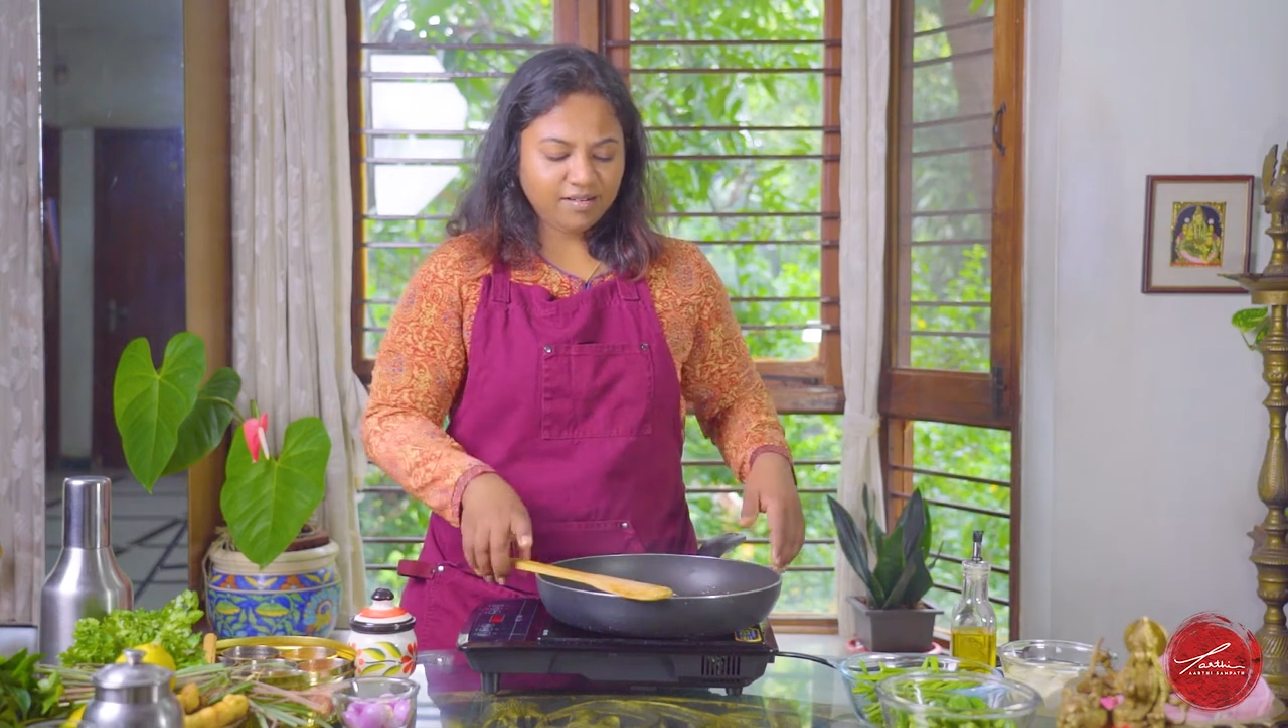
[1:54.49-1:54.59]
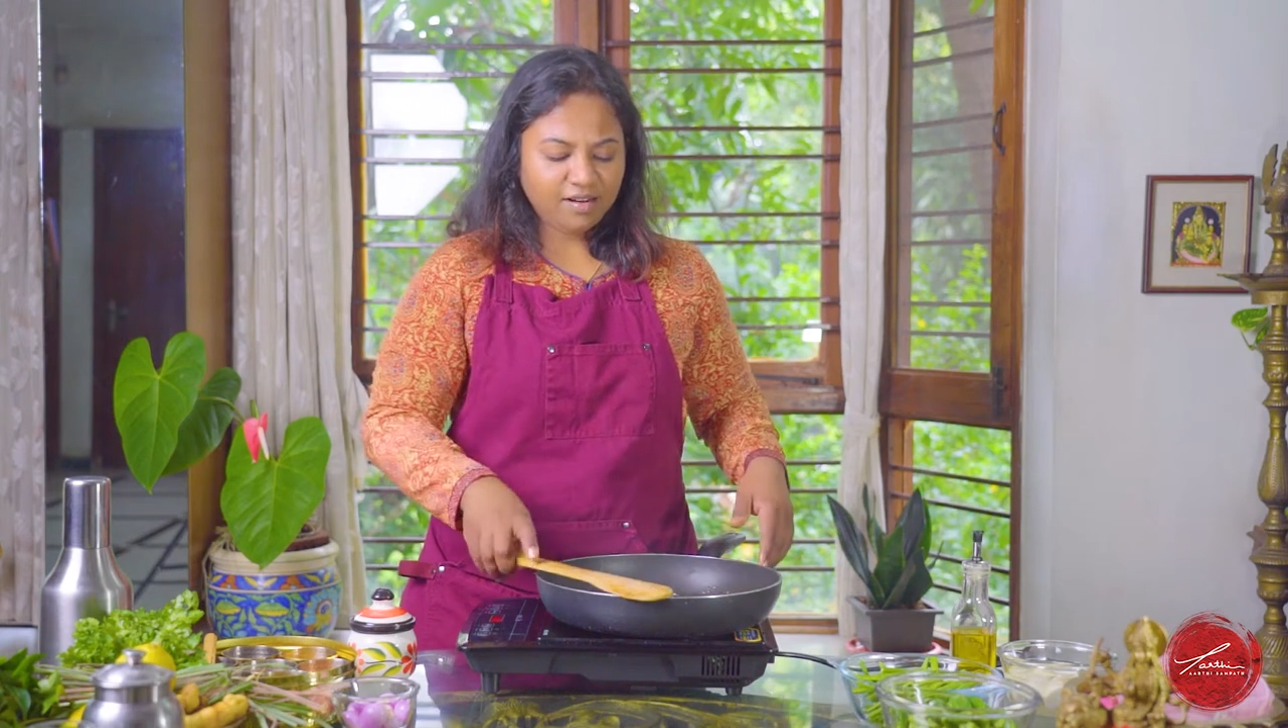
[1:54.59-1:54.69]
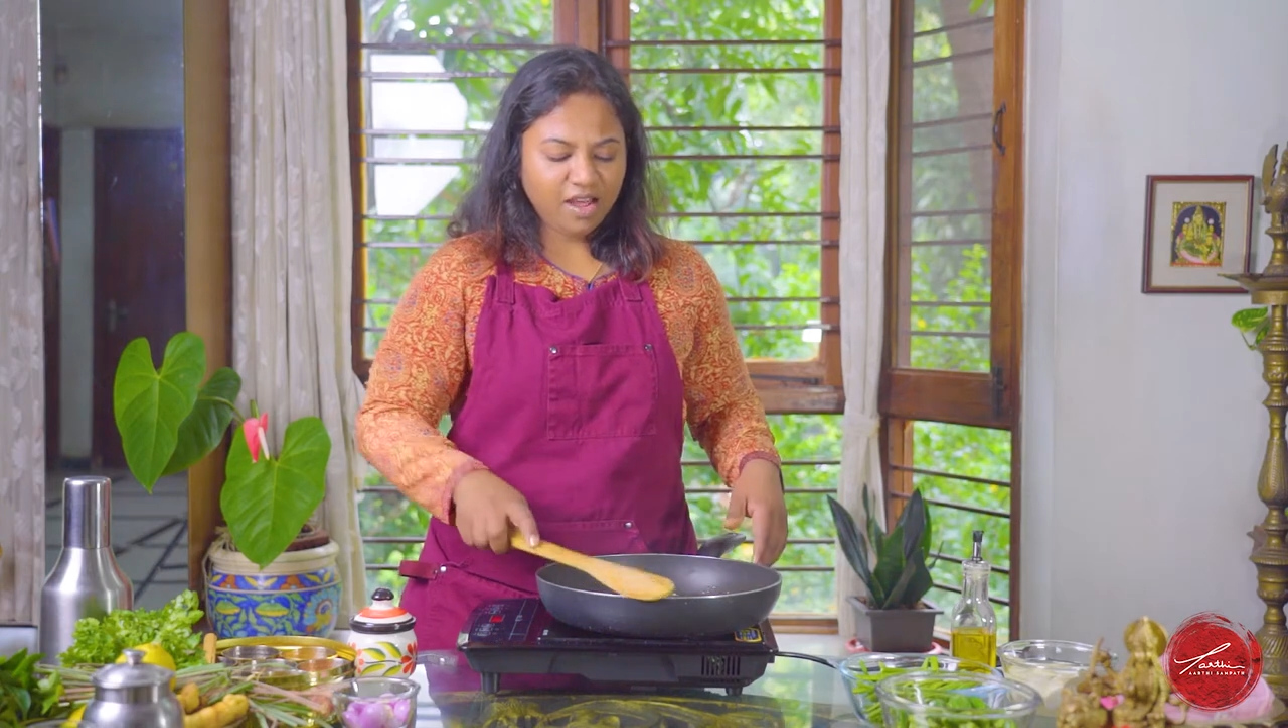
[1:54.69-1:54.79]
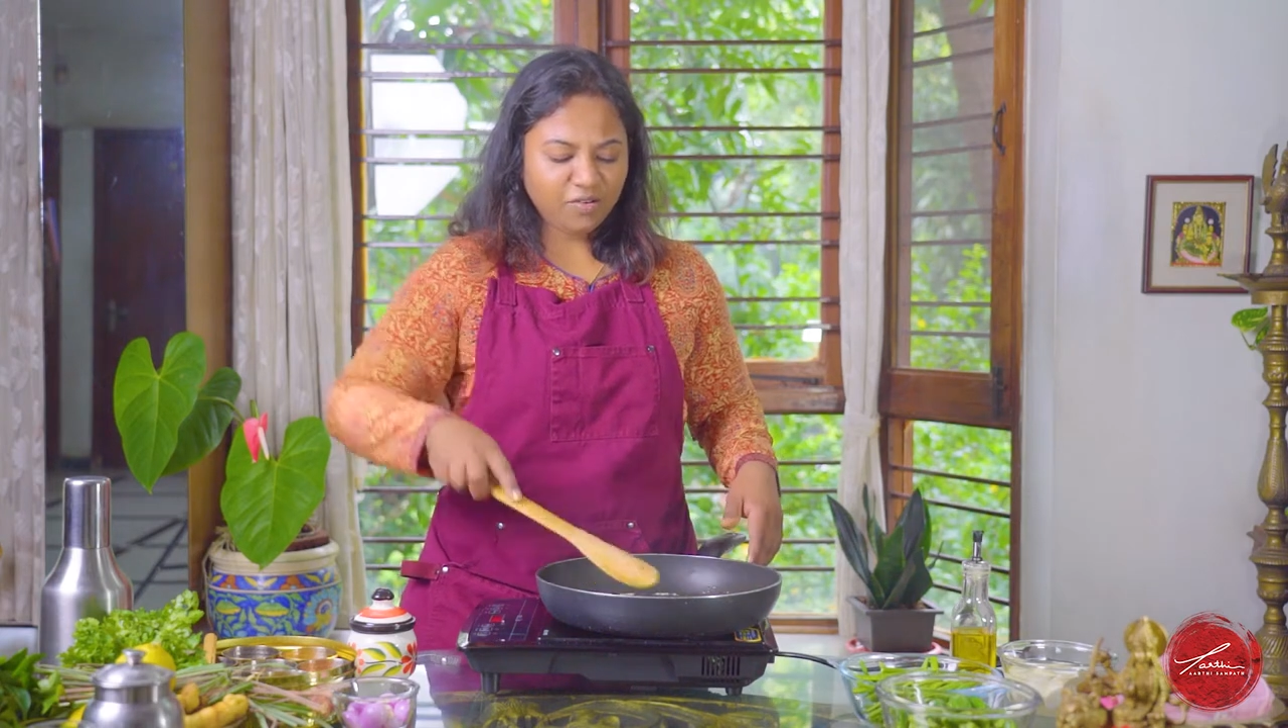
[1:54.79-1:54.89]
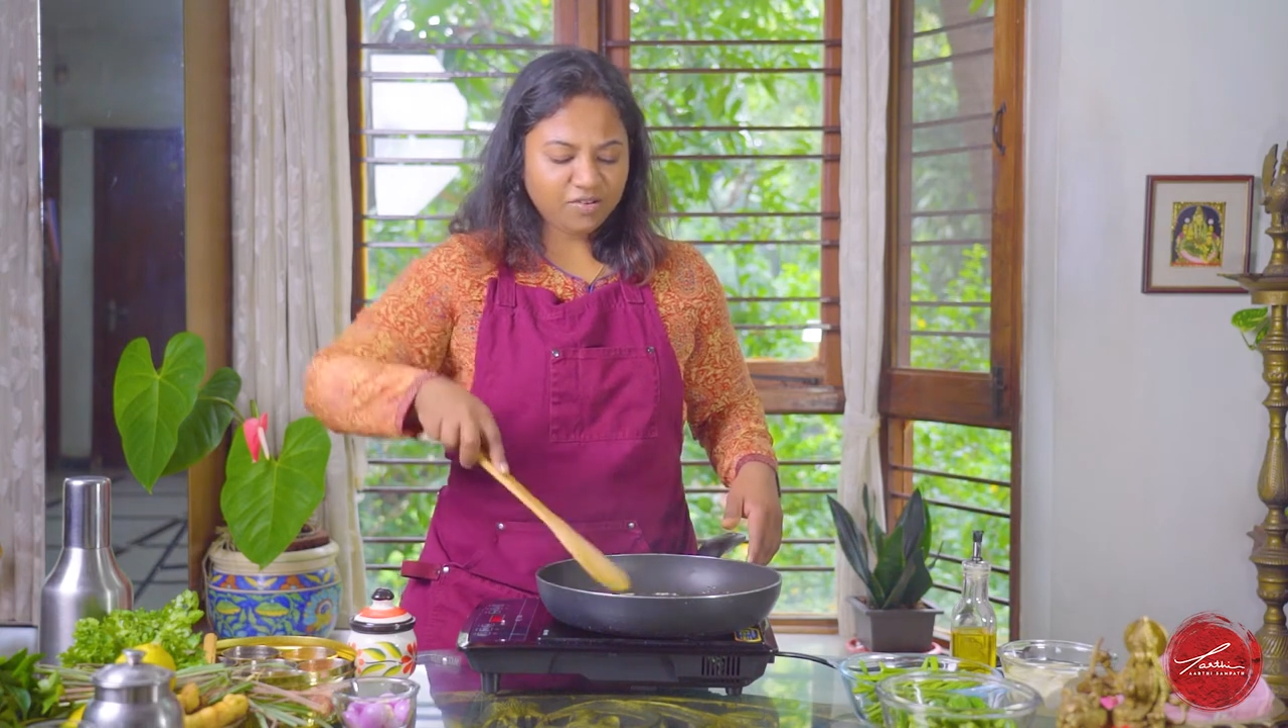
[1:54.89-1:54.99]

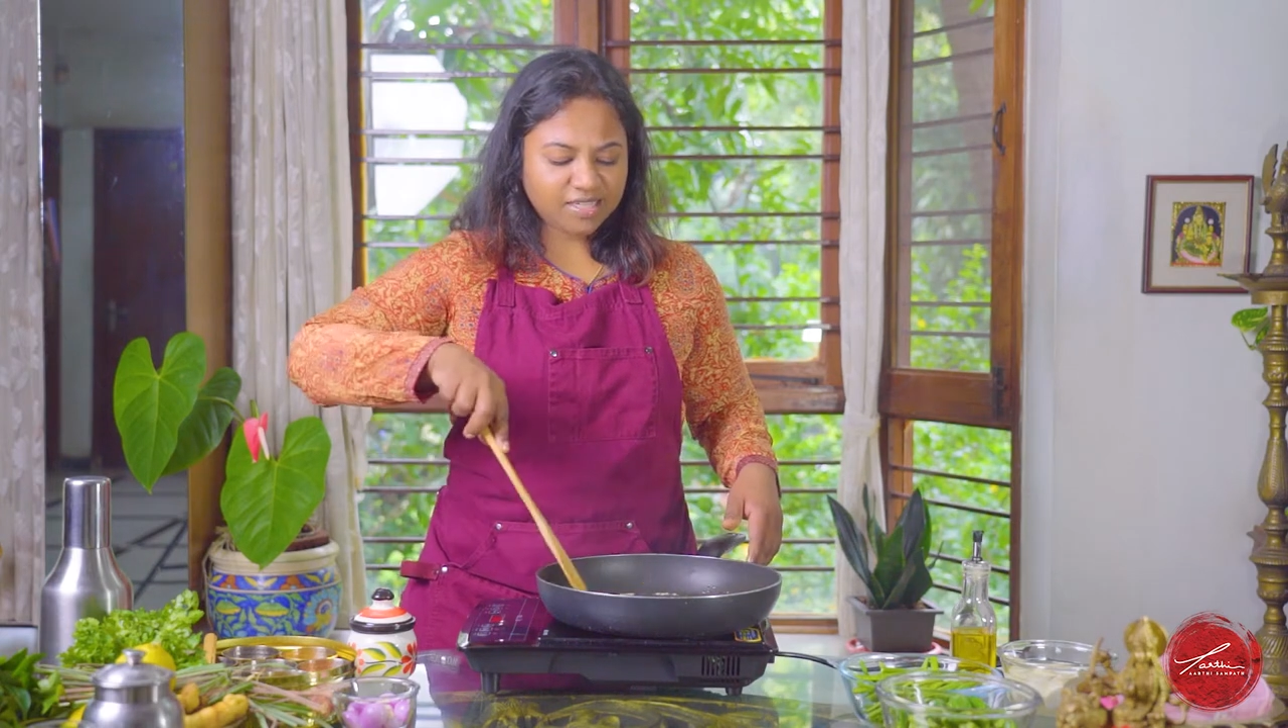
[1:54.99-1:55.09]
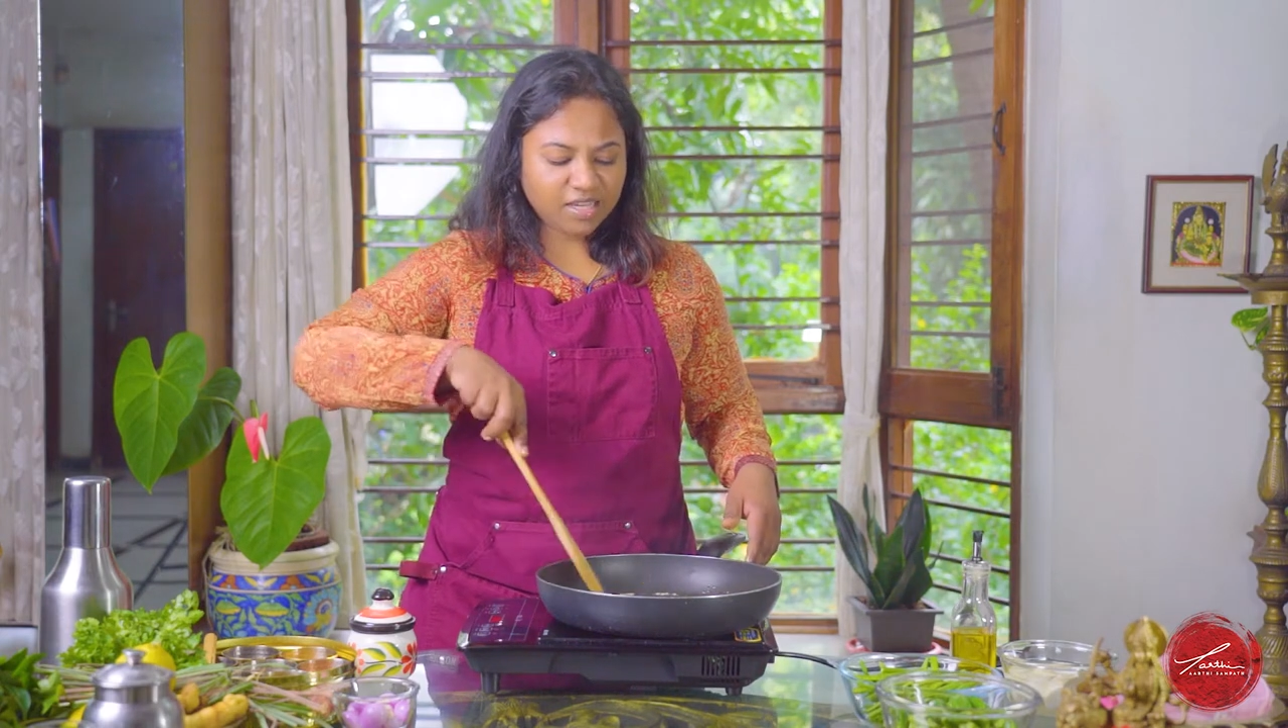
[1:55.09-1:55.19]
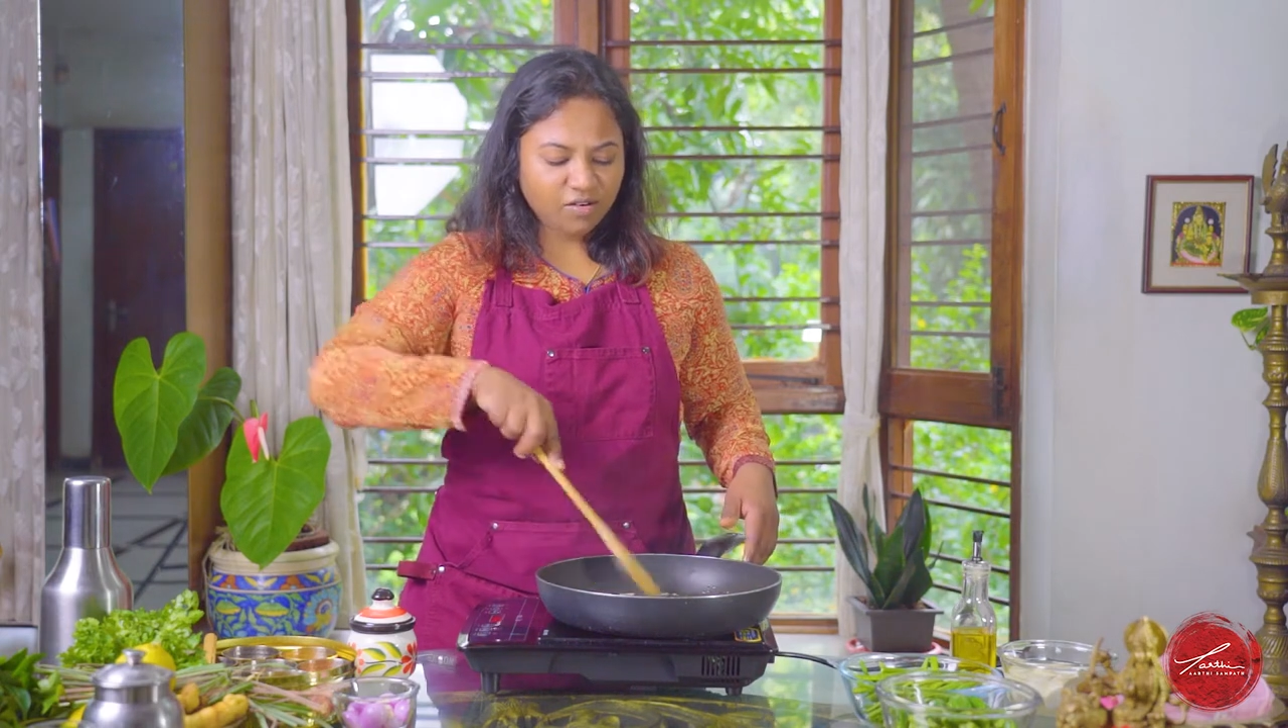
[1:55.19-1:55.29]
Now you see